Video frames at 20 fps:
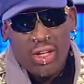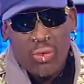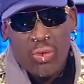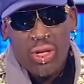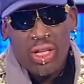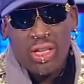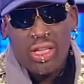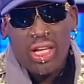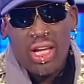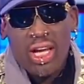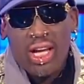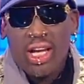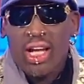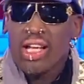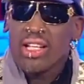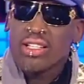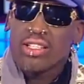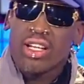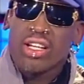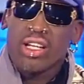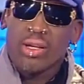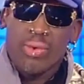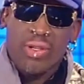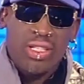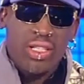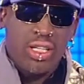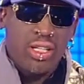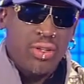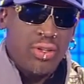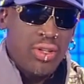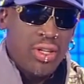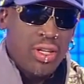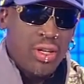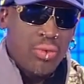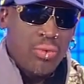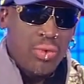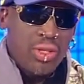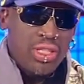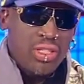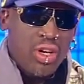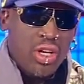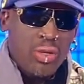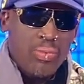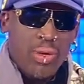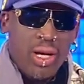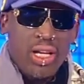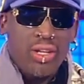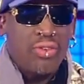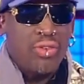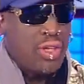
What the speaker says: The one thing I said to him, I said, we talked about,